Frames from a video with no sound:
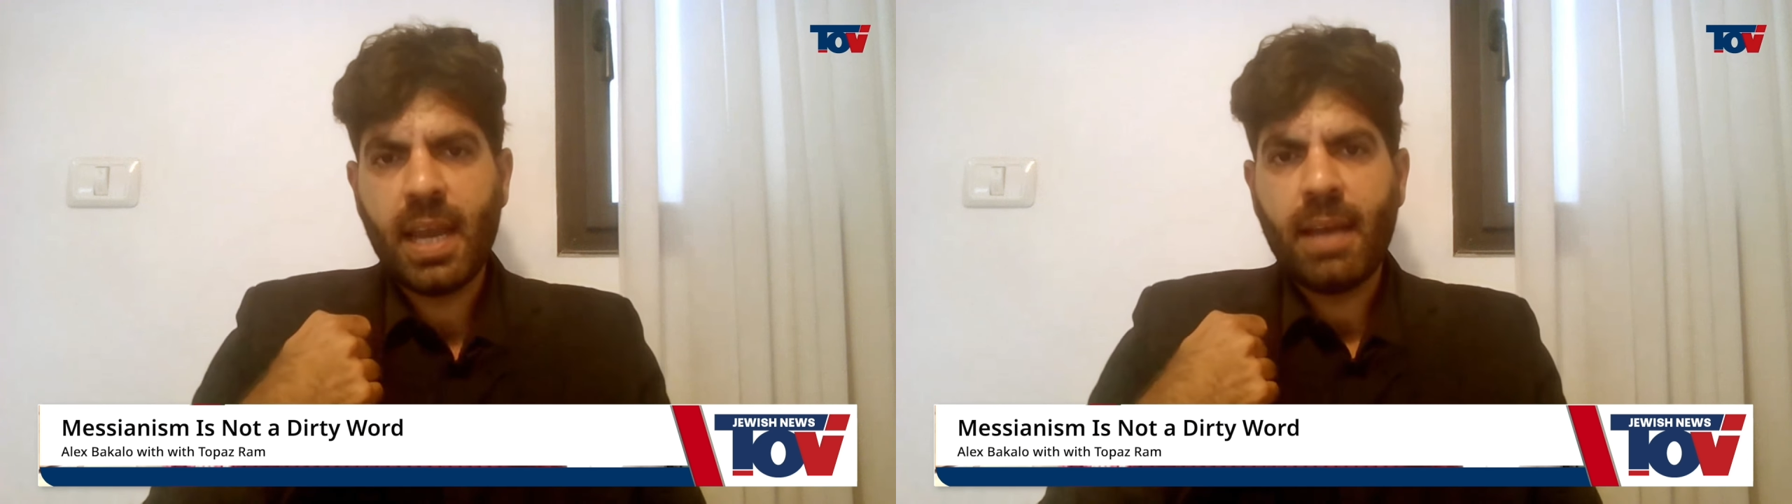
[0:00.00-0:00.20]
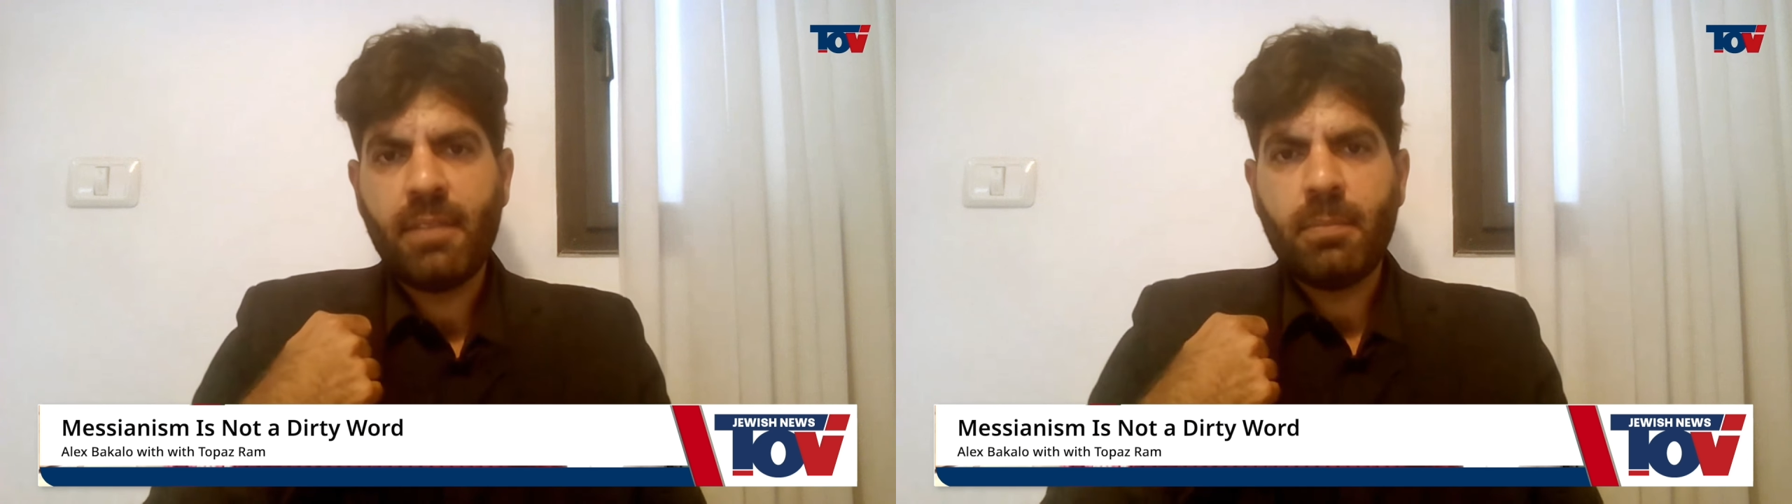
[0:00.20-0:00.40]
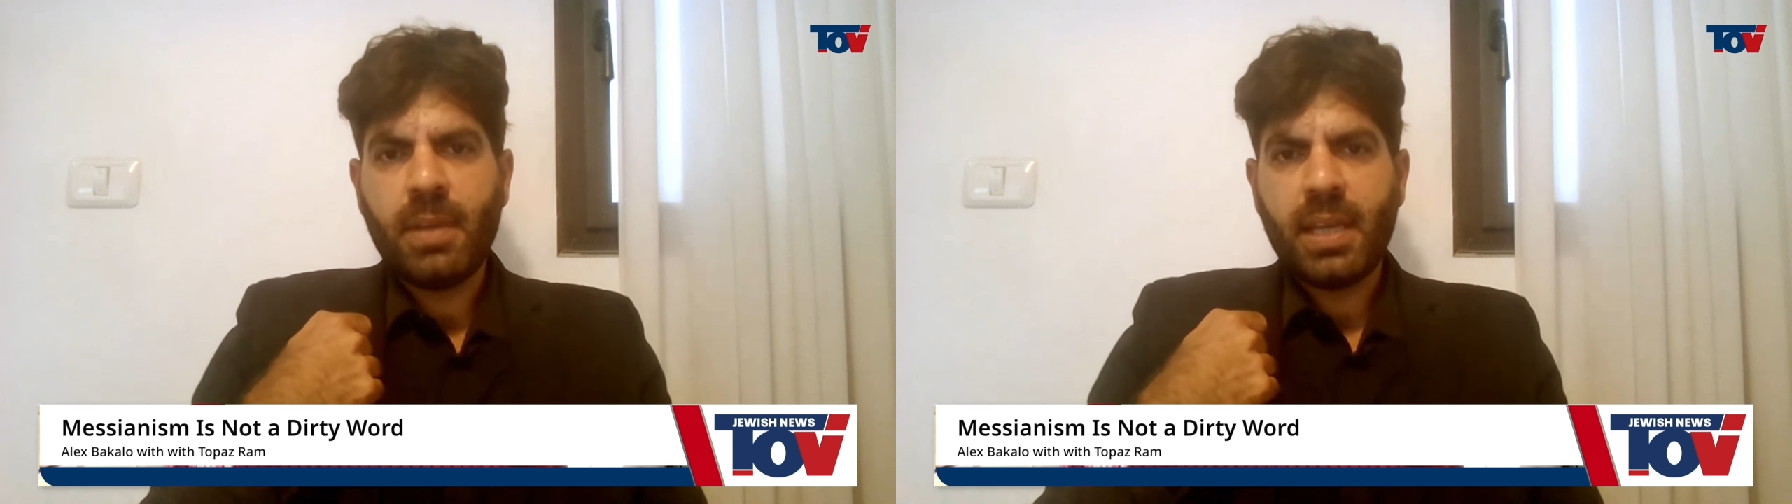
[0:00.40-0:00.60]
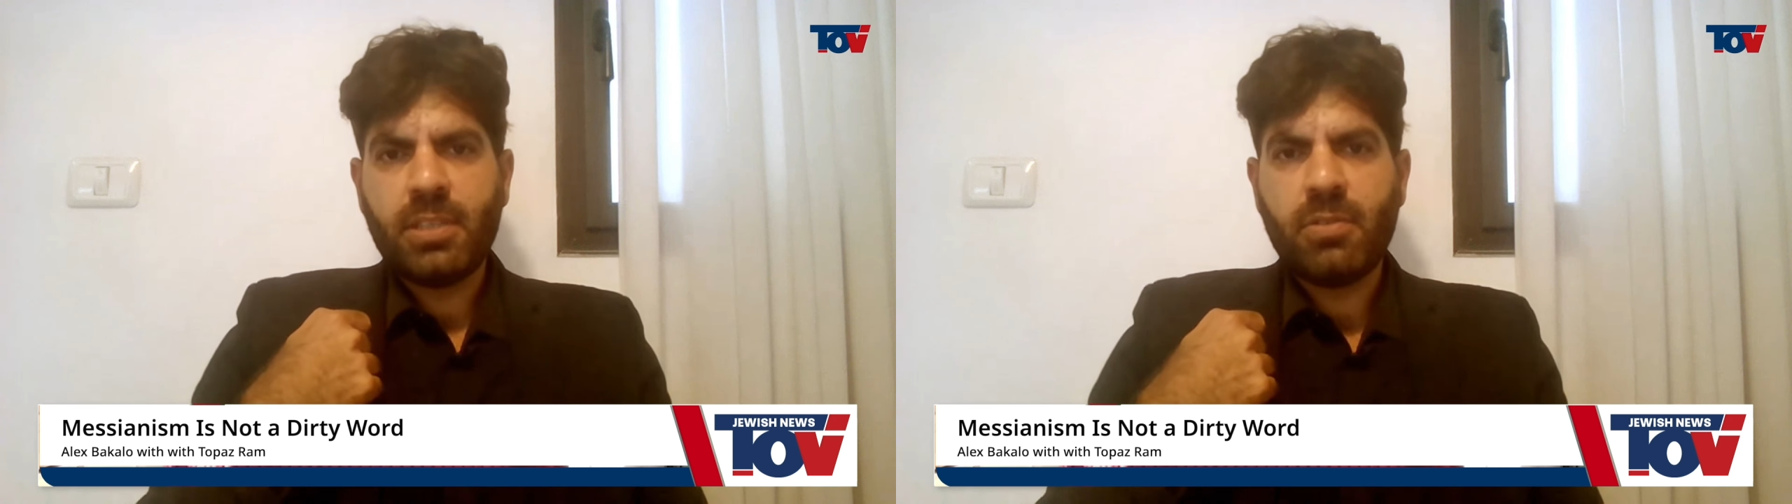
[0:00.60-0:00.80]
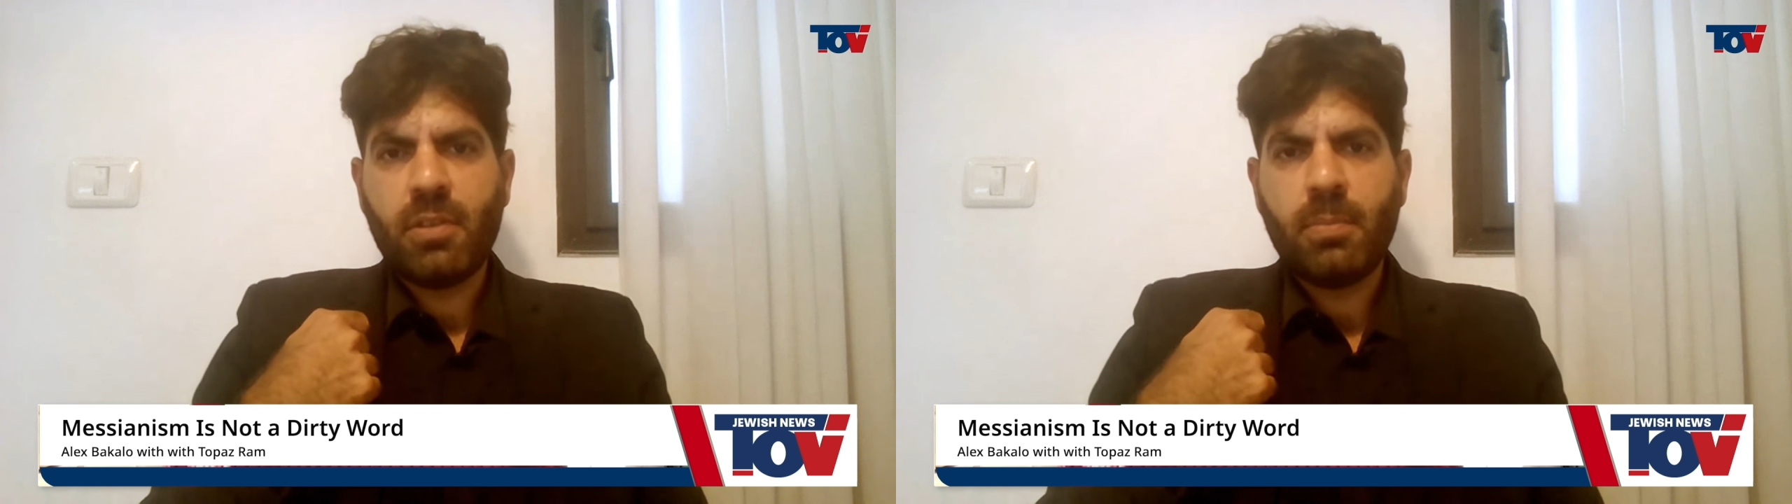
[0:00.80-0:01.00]
have a
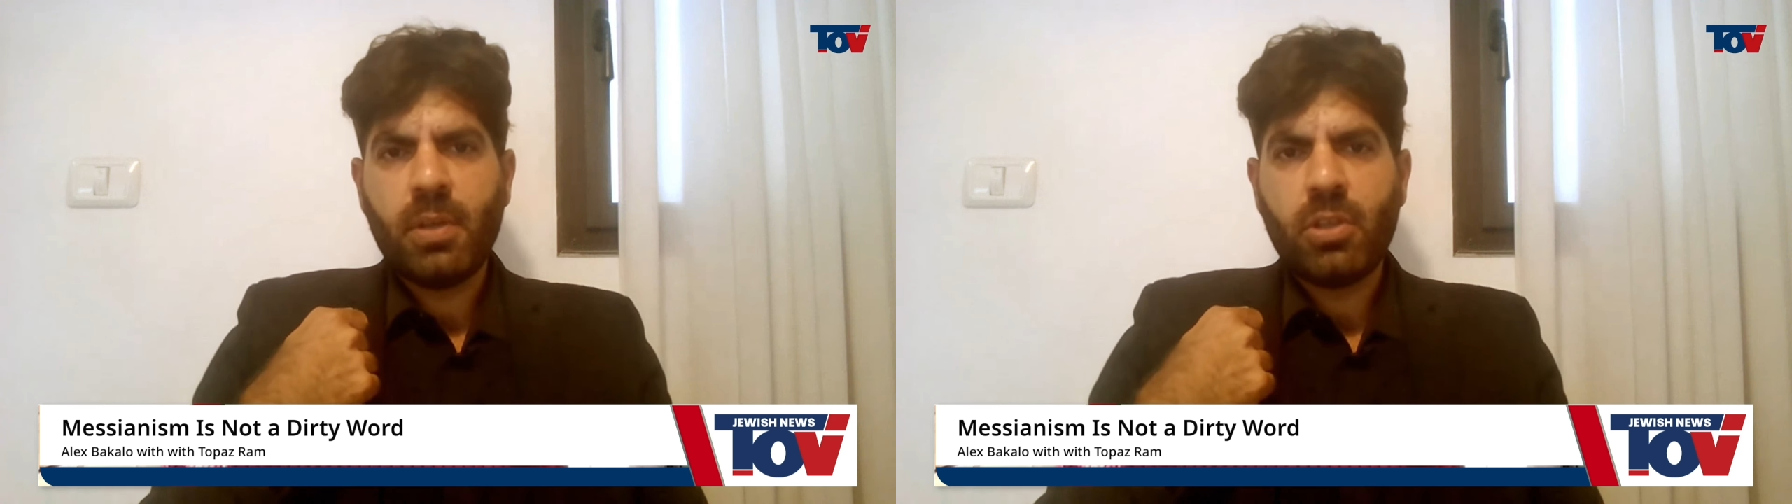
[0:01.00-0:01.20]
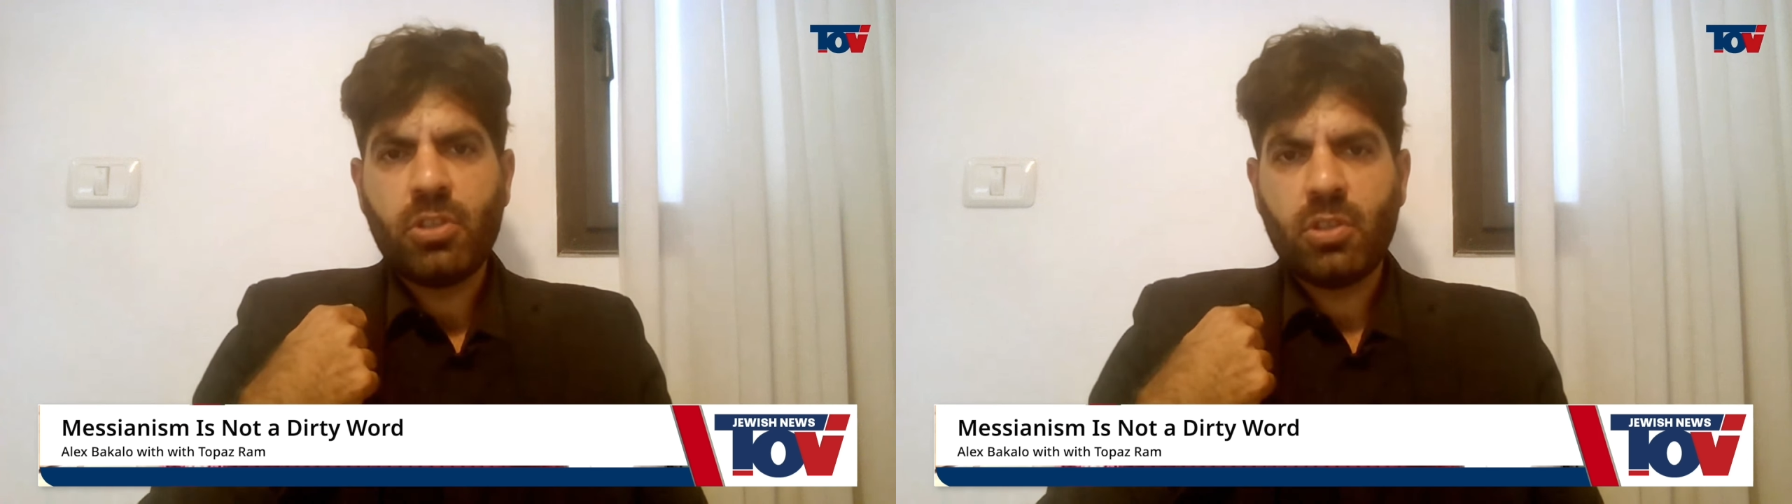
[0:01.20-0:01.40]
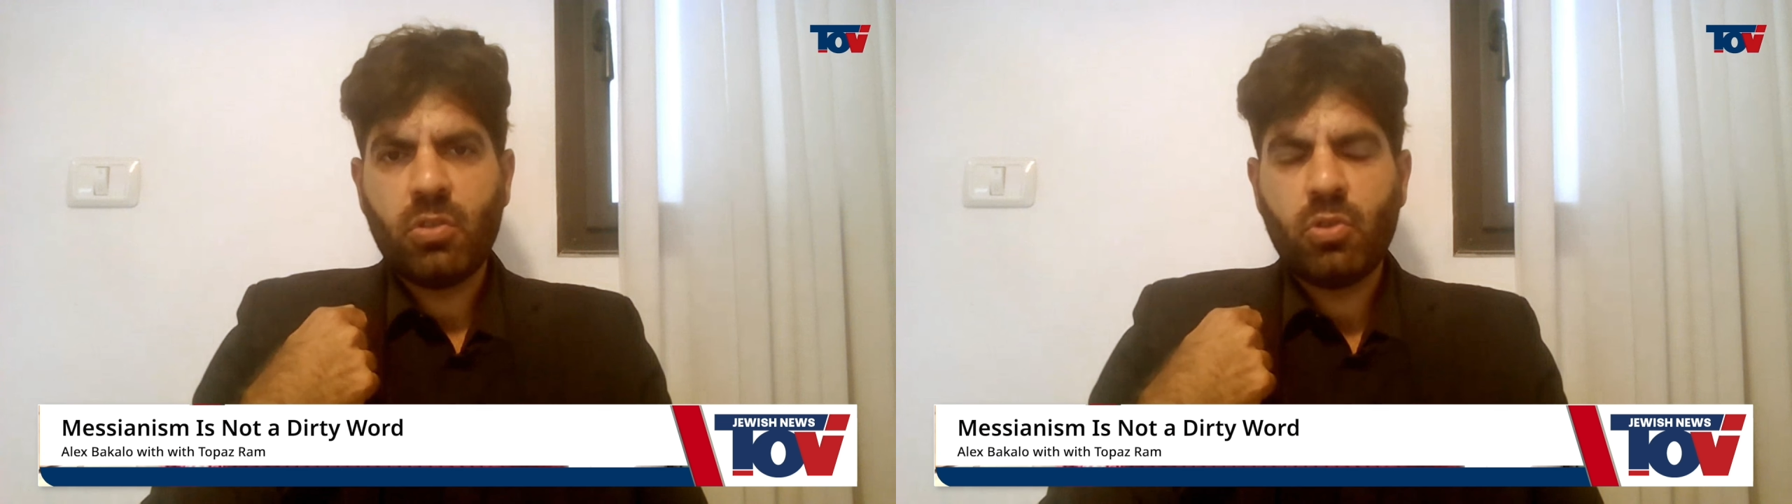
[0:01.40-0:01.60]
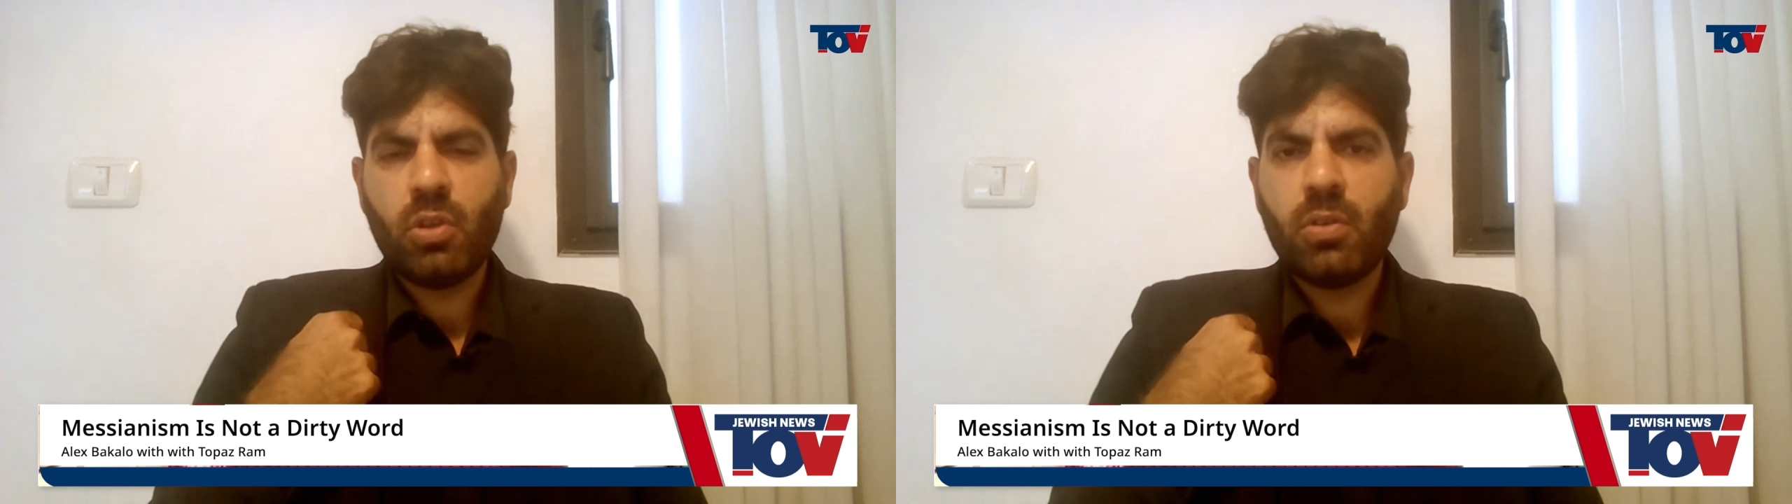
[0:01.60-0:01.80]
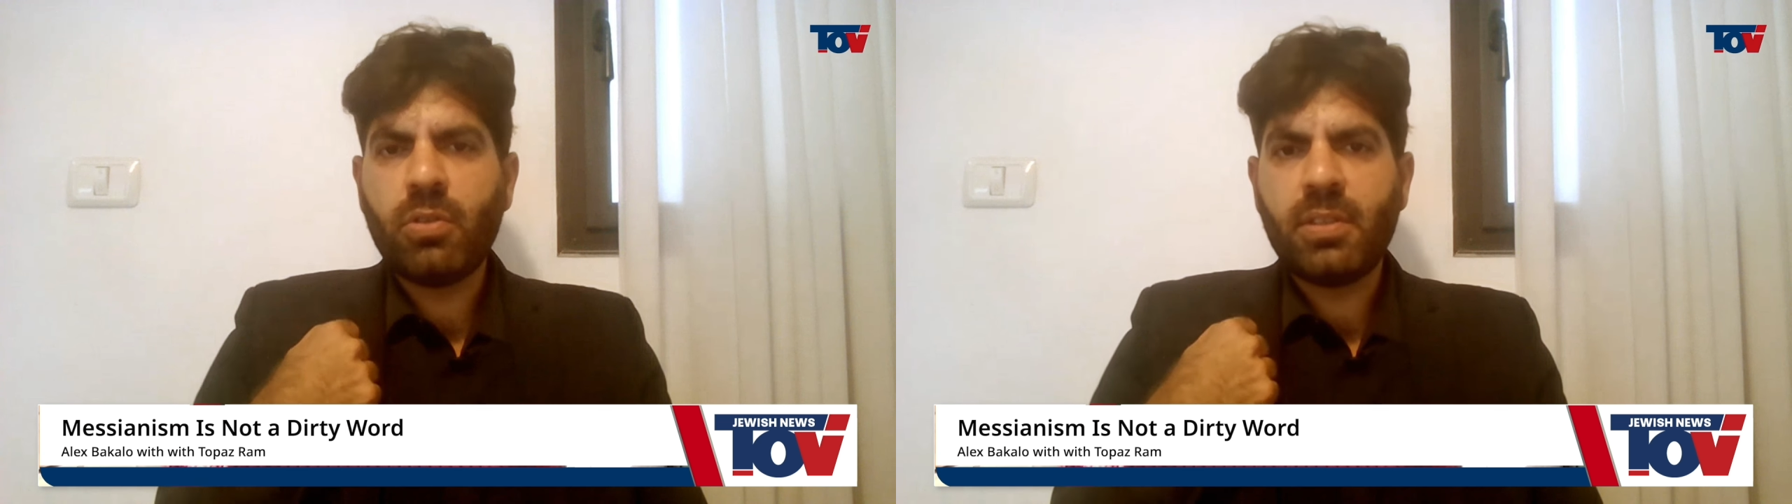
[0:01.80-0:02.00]
place for personal
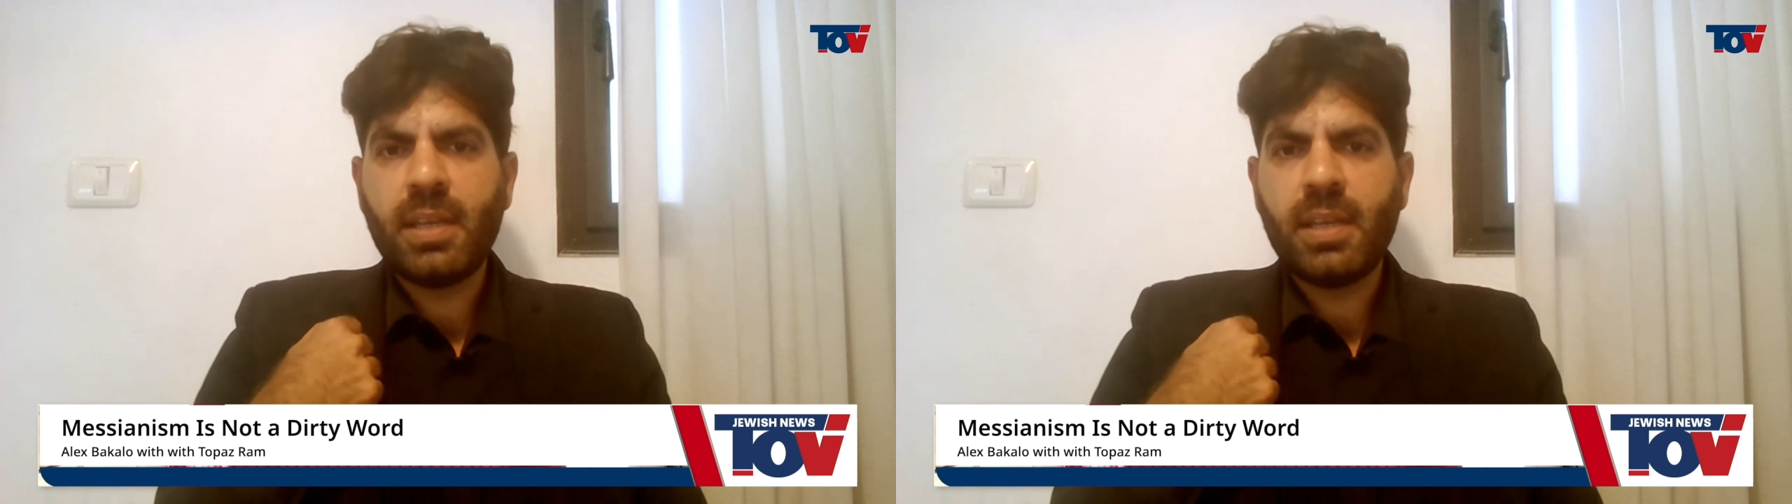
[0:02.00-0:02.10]
growth